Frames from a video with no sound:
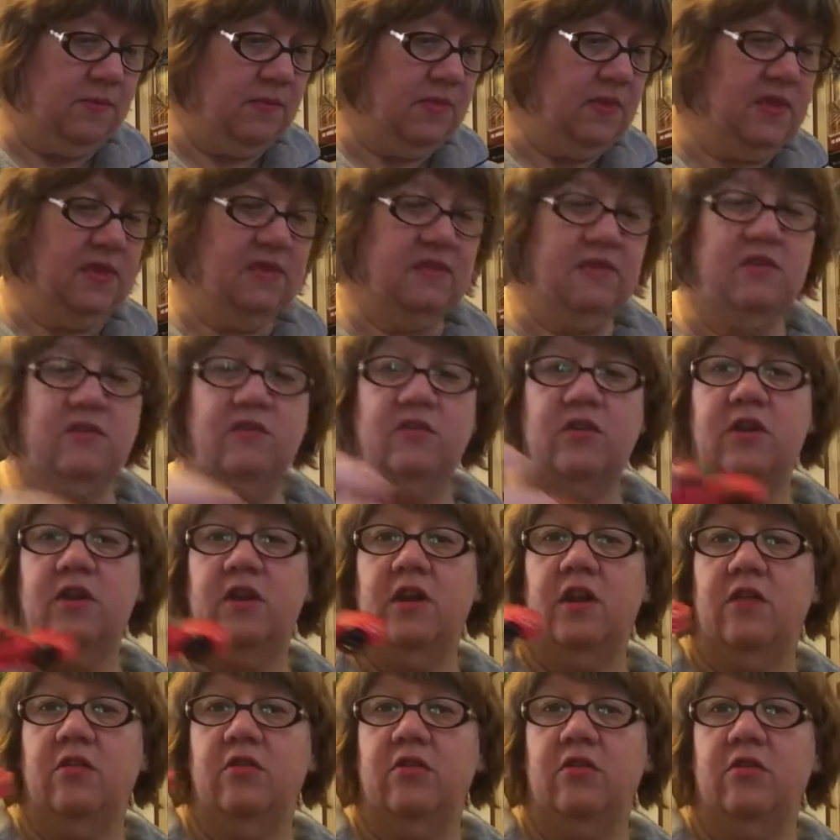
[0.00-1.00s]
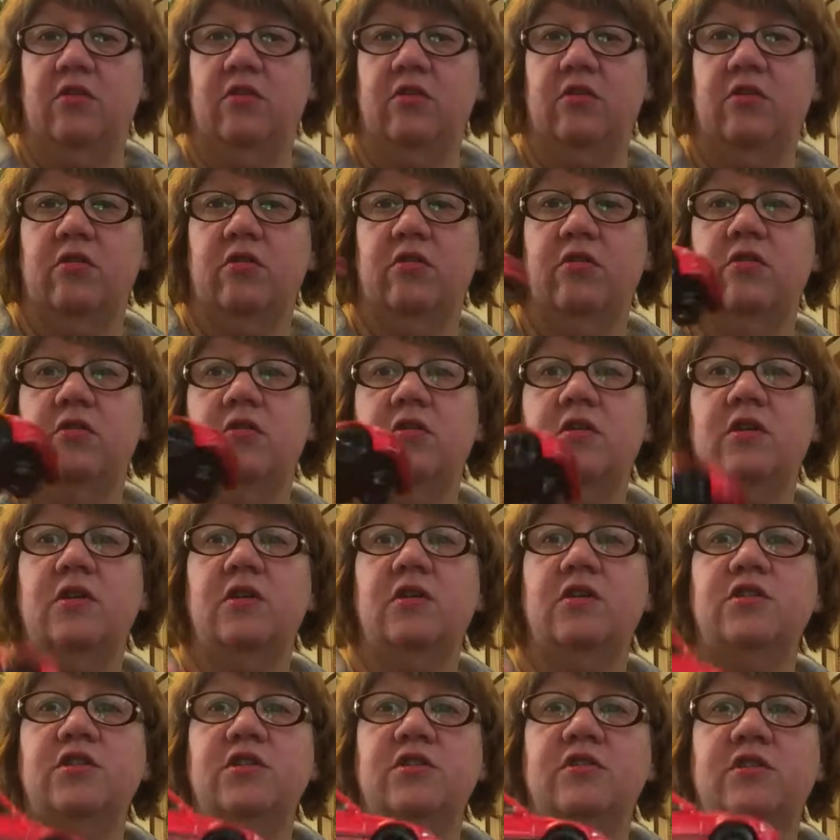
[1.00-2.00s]
This is another,
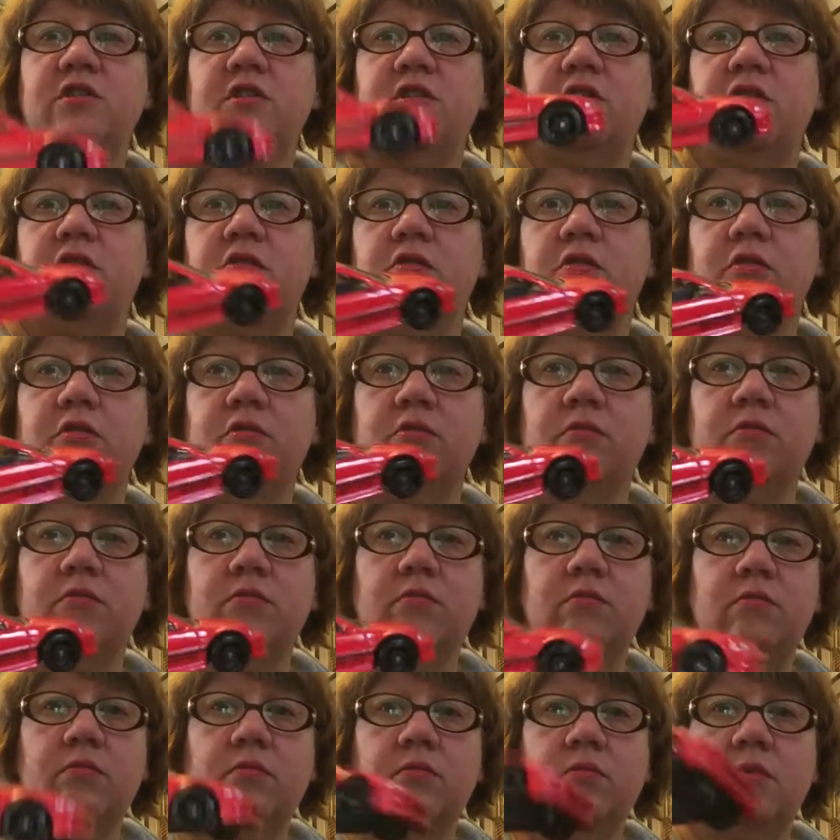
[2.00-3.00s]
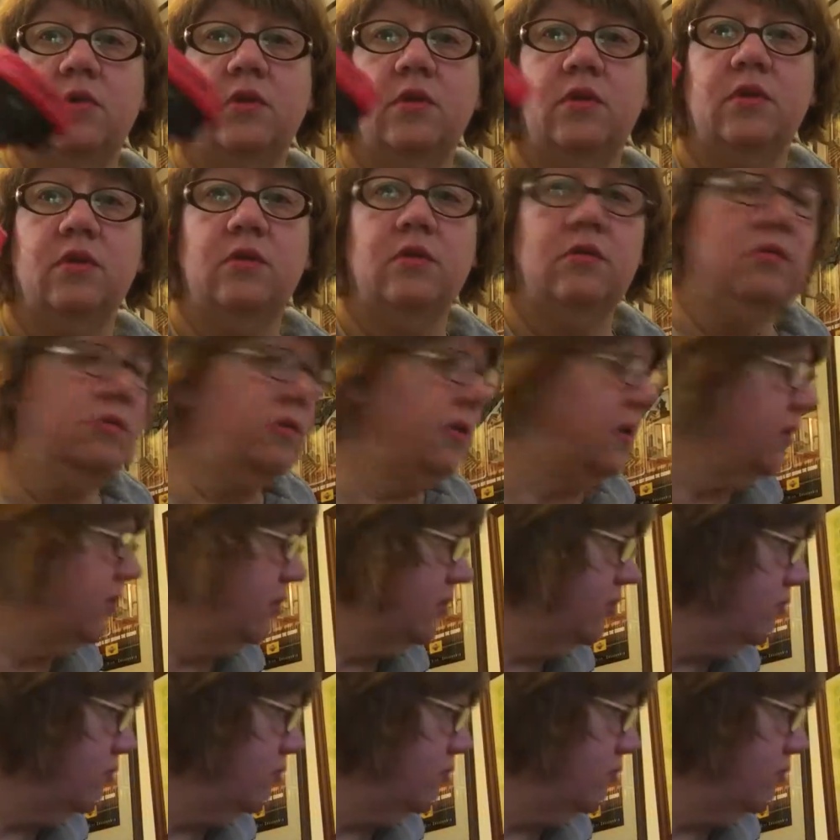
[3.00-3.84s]
just a little, I don't know,